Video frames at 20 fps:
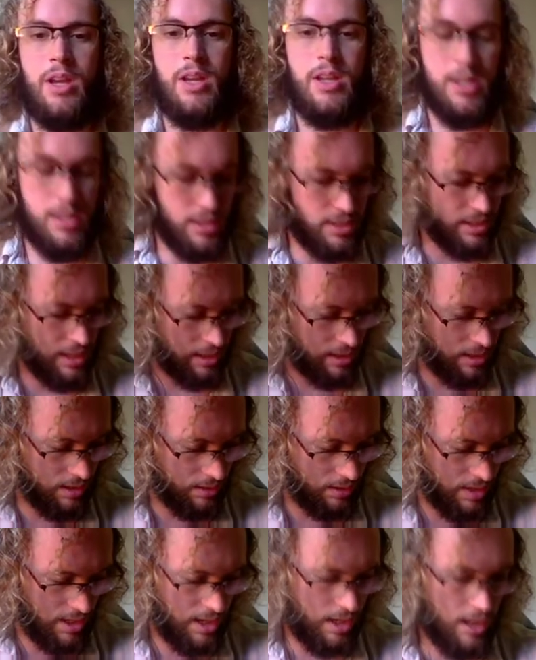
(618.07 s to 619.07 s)

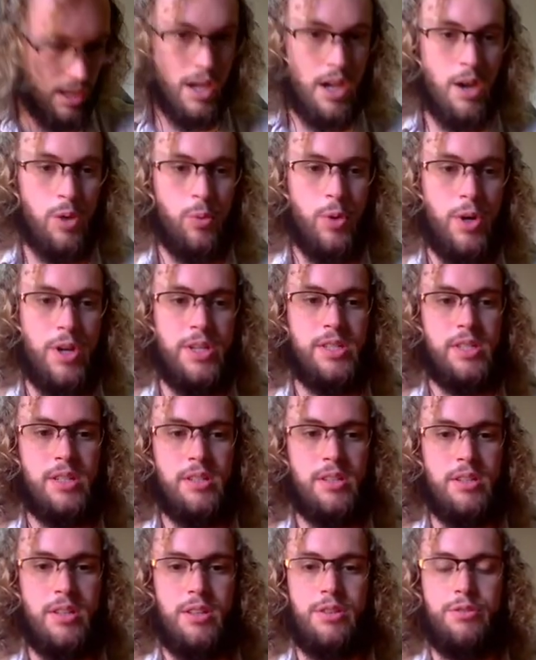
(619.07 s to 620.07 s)
Secondly, was
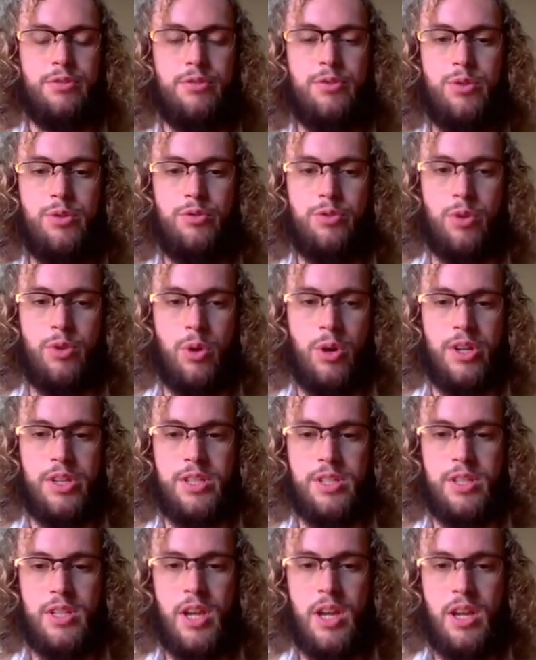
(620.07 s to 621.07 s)
that the food
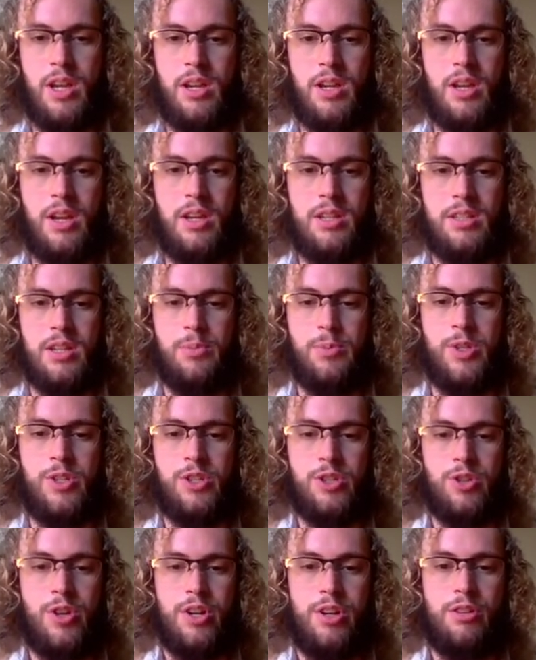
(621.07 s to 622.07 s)
forest
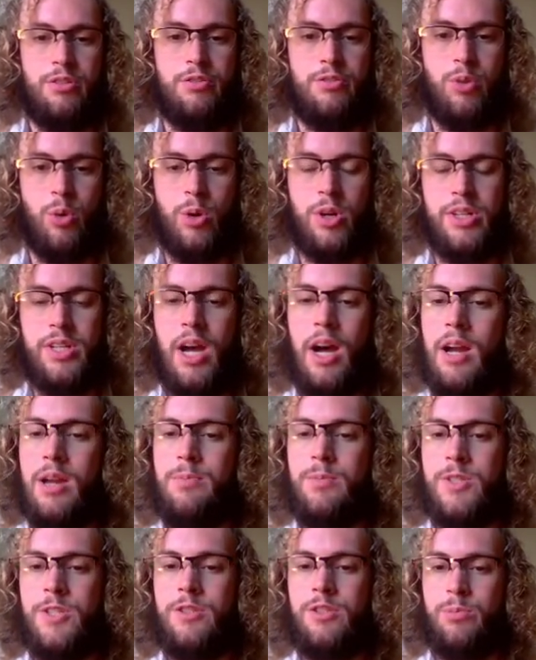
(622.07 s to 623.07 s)
demonstrated four
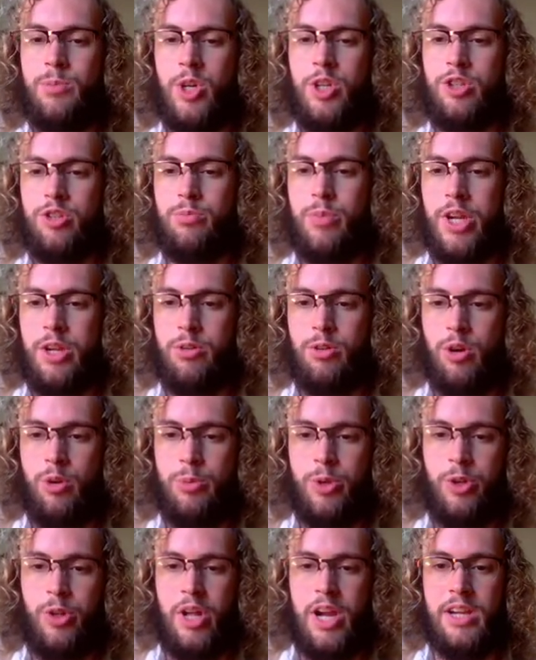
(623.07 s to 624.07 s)
times as much
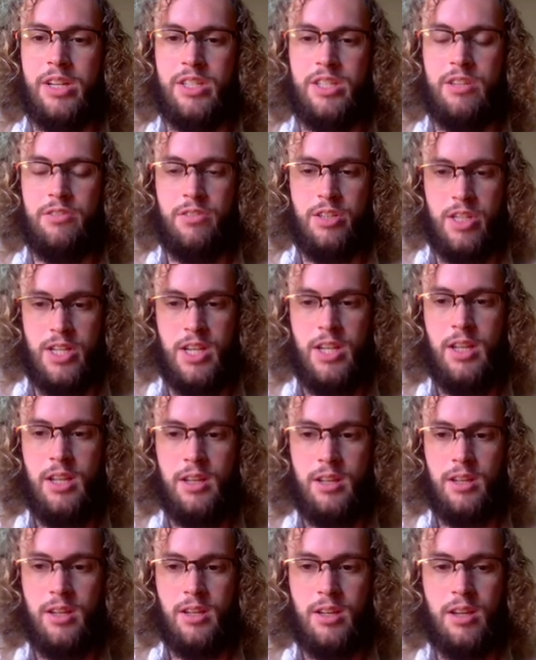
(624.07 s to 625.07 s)
microbial activity.
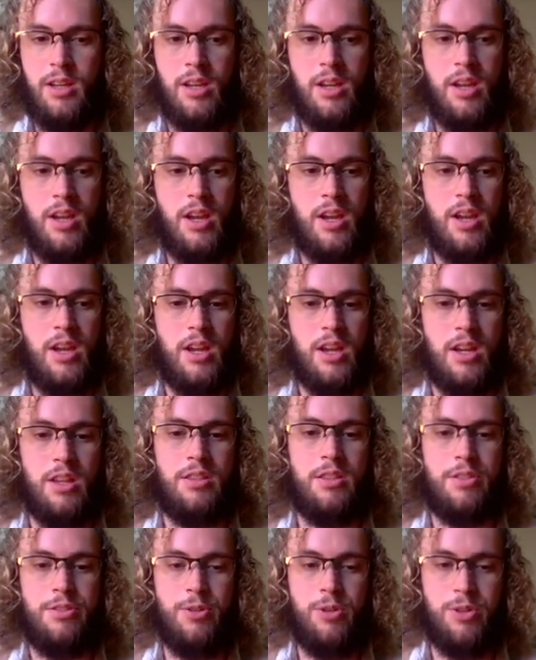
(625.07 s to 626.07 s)
And
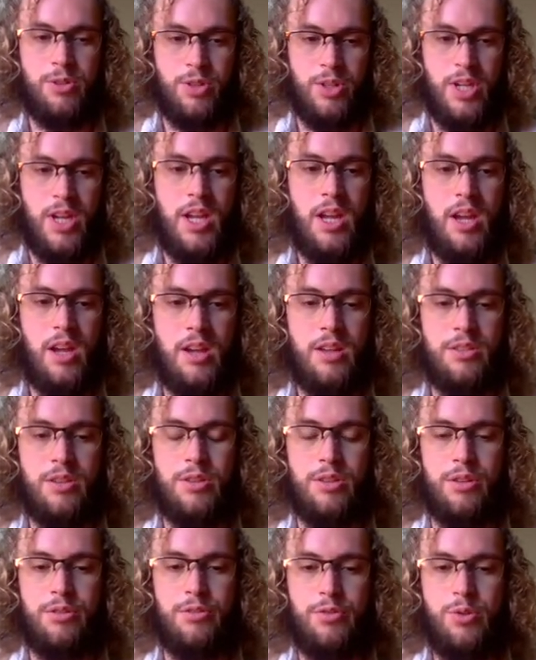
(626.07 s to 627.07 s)
thirdly, that
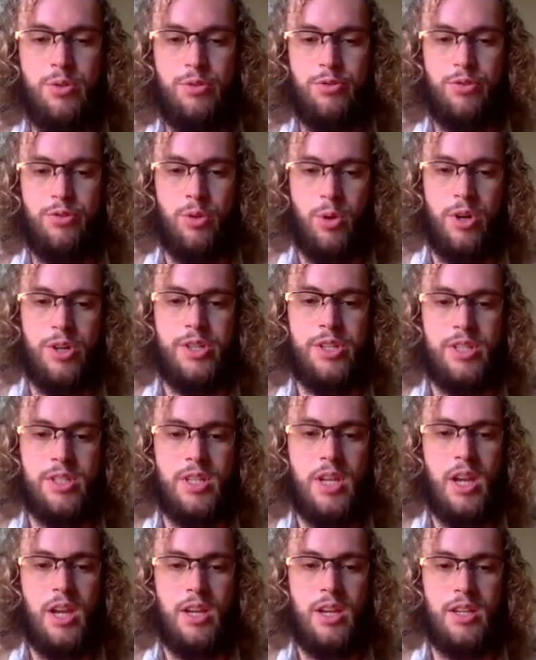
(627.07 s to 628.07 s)
the food forest
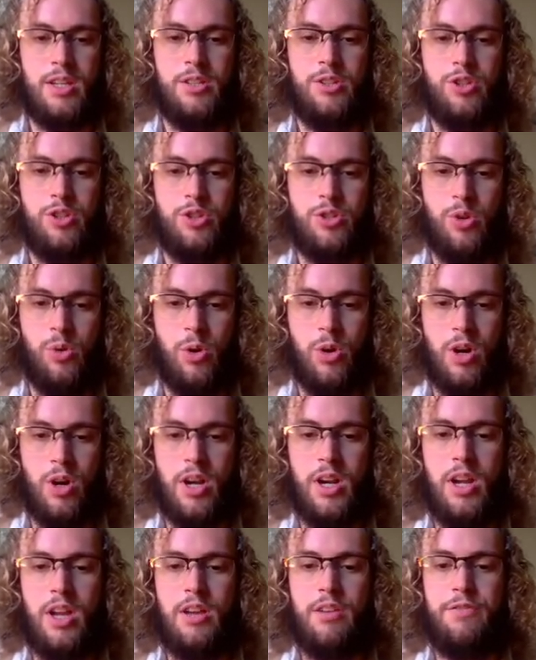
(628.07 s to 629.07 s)
can store
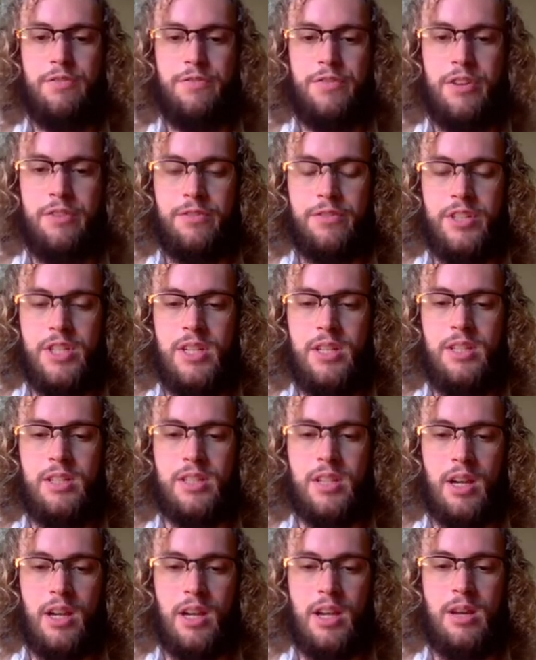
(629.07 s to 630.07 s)
15
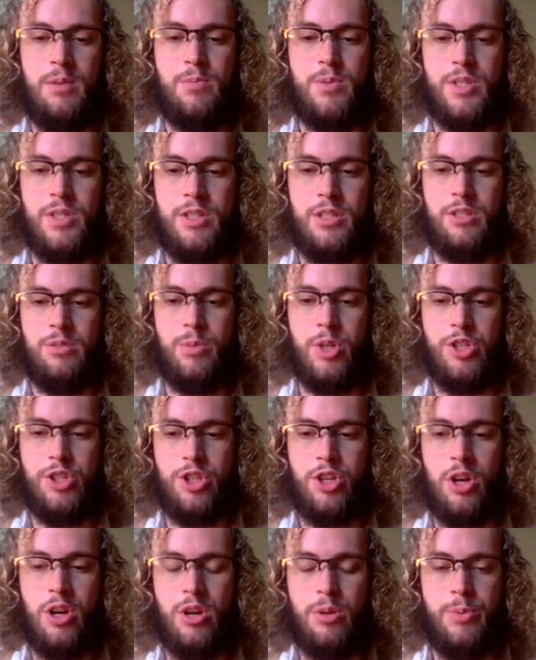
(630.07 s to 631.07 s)
times as much
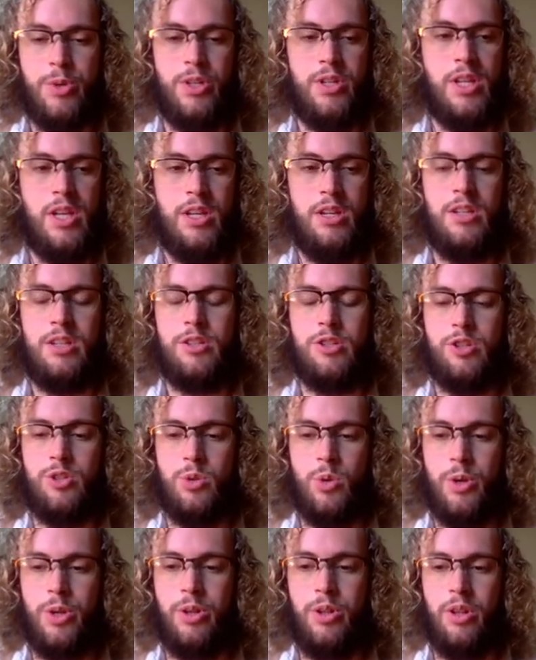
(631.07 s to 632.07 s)
carbon in its
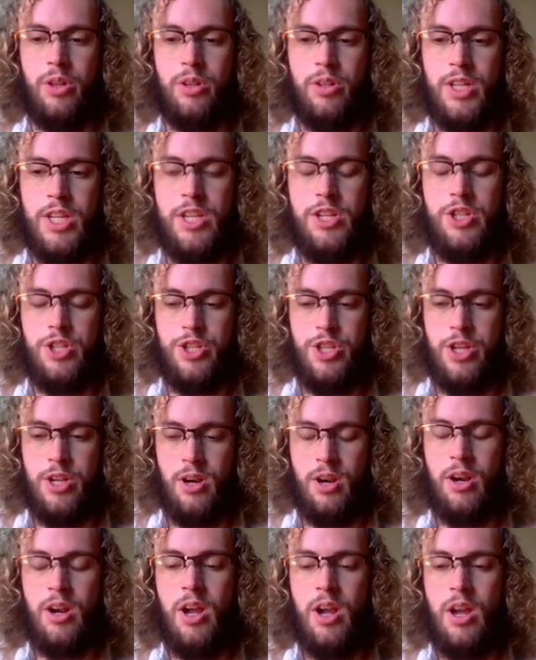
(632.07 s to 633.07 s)
soil each year